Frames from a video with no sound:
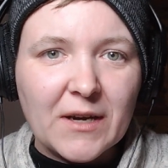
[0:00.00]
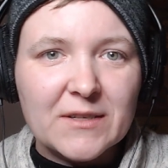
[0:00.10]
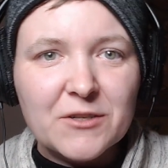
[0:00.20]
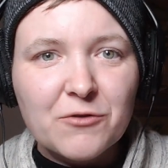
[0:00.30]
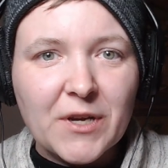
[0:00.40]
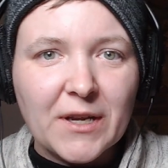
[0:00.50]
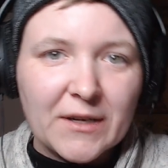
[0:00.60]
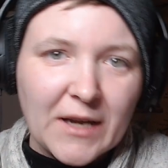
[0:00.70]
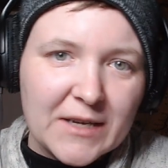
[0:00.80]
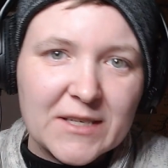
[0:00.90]
tray and
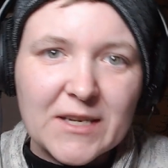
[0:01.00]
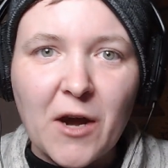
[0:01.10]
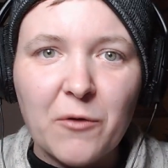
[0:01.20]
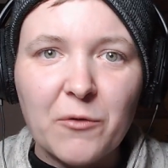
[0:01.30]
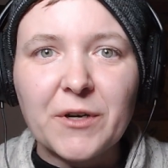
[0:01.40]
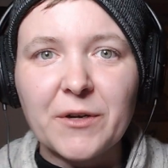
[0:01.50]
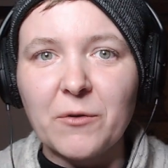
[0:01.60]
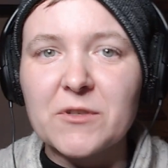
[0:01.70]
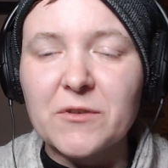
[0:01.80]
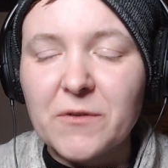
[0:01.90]
a dice tower and
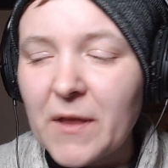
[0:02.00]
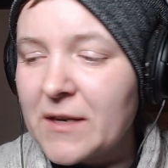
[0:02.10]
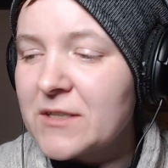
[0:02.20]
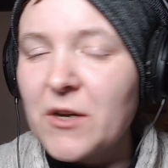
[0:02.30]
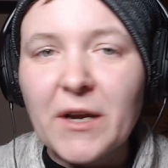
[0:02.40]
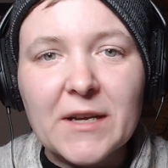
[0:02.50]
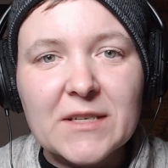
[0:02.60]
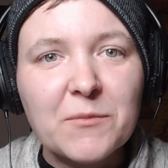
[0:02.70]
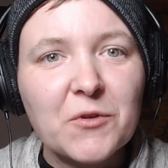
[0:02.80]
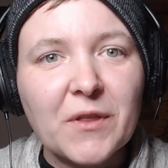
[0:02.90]
all sorts of things. So I
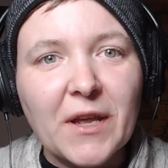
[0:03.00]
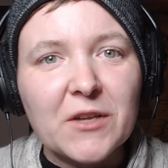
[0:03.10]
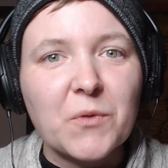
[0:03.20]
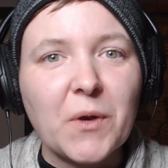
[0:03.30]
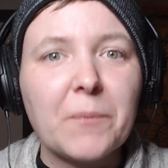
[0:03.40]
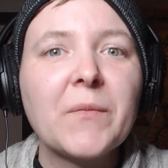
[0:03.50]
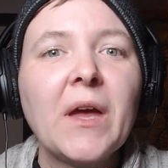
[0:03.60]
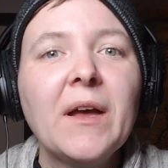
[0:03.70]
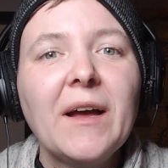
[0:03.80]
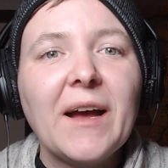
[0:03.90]
guess I'm doing that as well,
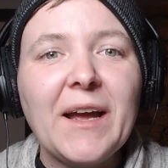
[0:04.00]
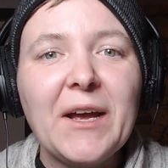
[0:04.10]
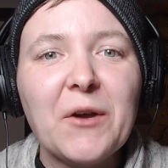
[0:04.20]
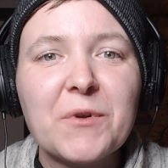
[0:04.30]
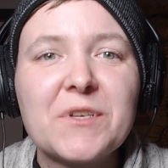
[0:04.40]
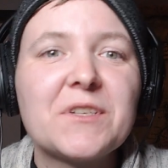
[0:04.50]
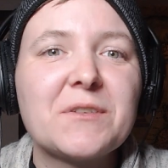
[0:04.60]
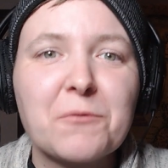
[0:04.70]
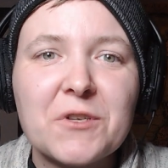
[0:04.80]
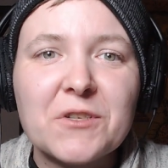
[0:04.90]
which
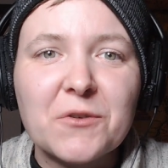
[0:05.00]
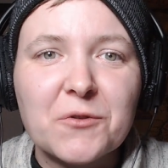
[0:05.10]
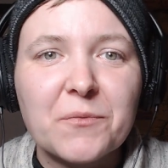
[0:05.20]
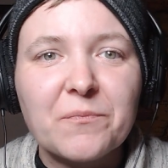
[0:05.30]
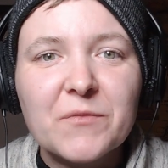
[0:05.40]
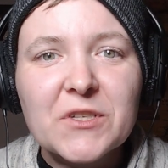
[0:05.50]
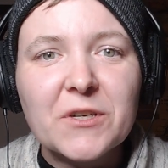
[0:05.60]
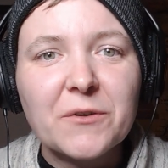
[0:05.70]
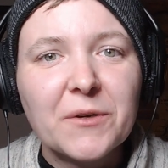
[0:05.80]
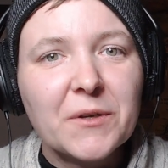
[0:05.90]
is awesome.
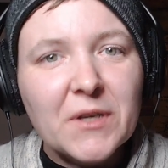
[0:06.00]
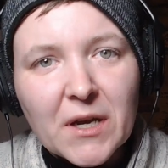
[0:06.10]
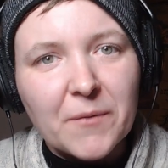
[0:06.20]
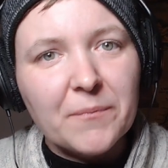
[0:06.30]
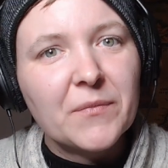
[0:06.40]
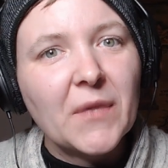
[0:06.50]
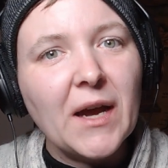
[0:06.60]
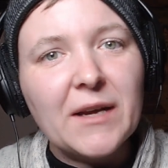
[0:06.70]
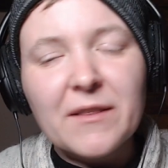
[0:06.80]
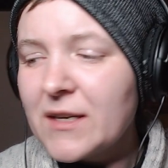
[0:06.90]
So
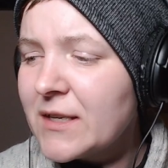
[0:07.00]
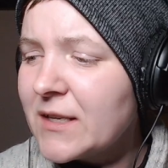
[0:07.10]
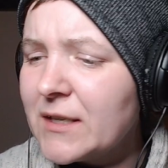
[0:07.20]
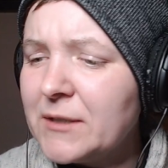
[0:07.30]
I think